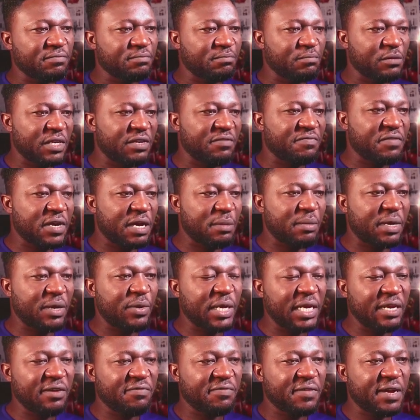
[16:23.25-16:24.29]
when
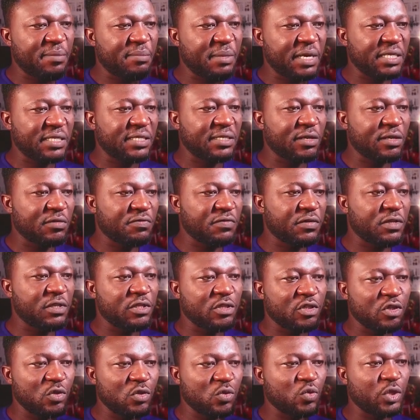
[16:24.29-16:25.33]
I find myself in a
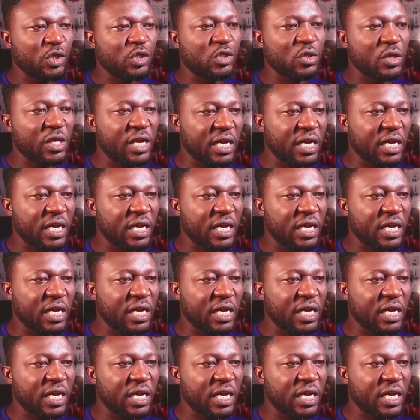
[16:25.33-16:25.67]
situation